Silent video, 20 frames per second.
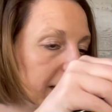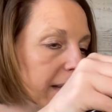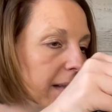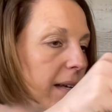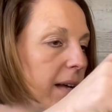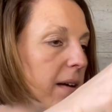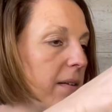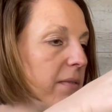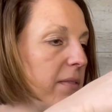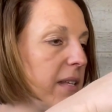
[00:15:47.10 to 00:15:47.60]

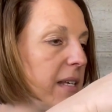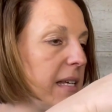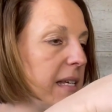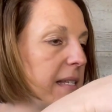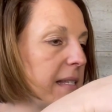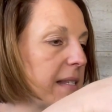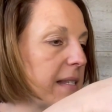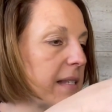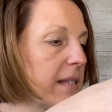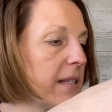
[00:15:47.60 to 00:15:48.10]
of
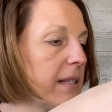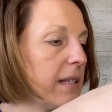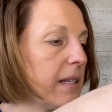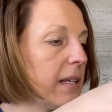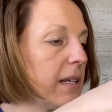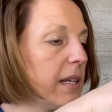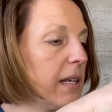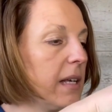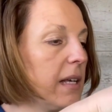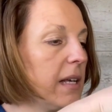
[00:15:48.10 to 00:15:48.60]
these.
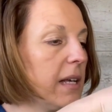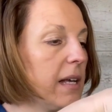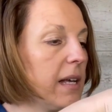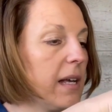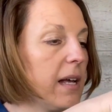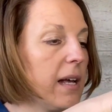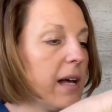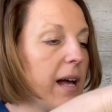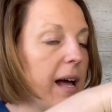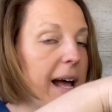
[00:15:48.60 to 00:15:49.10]

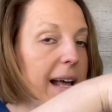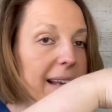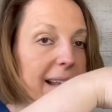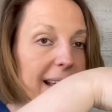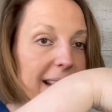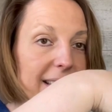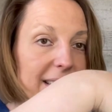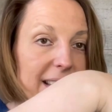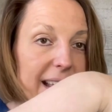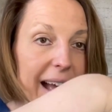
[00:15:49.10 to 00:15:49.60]
I
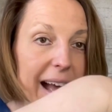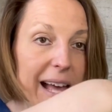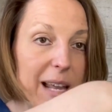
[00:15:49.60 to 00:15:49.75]
like to add